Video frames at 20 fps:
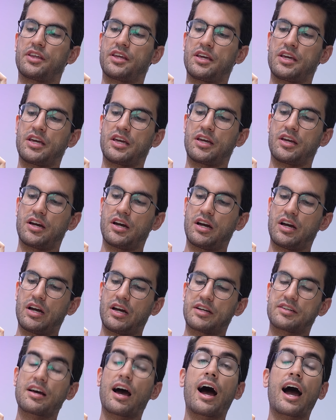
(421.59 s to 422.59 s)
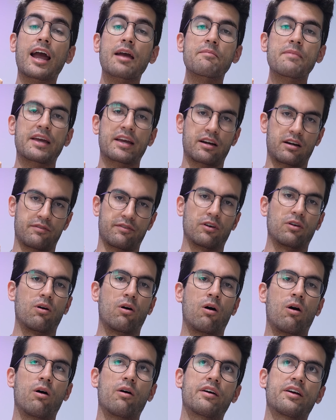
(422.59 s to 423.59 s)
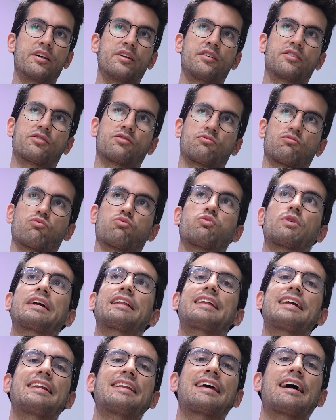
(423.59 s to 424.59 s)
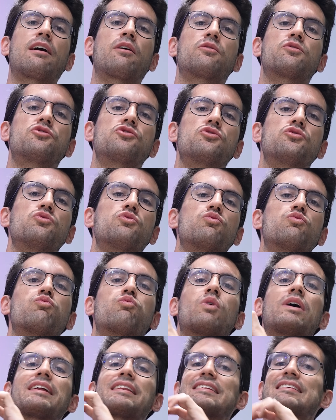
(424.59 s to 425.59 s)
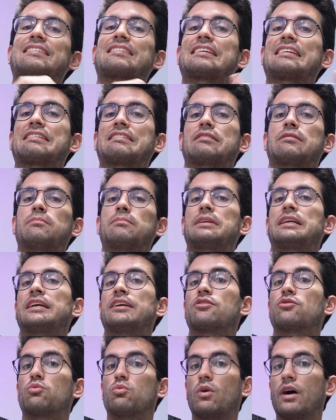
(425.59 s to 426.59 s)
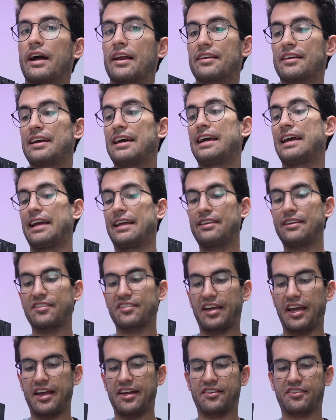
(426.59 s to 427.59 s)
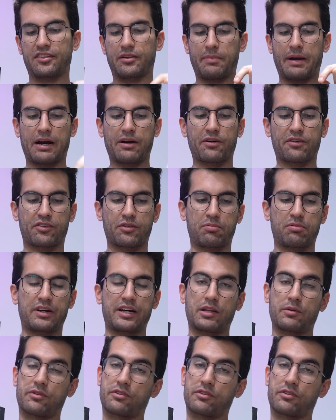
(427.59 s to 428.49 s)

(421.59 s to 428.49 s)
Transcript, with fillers: the timing of it all is really down to what system needs what. In this case, the power supply that